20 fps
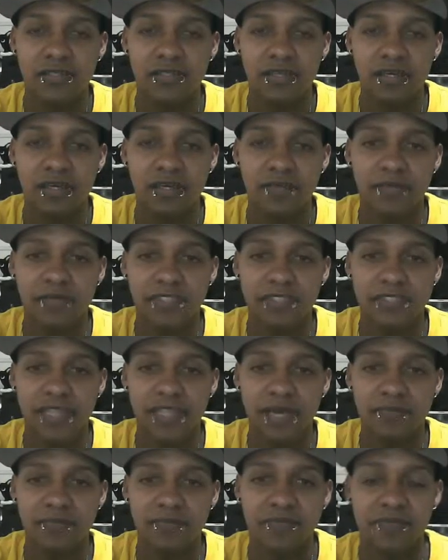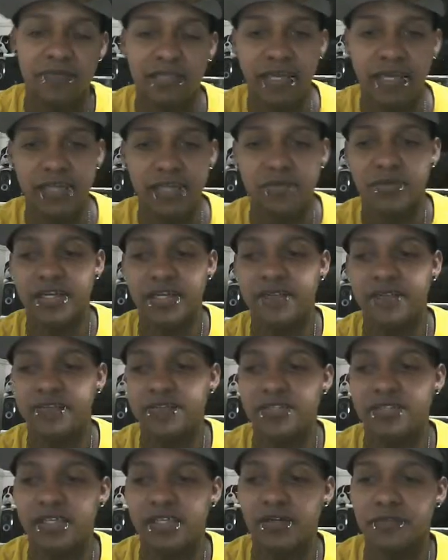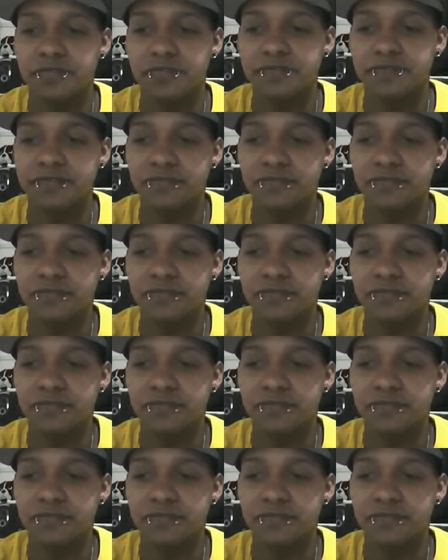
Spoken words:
the stop line or whatever. So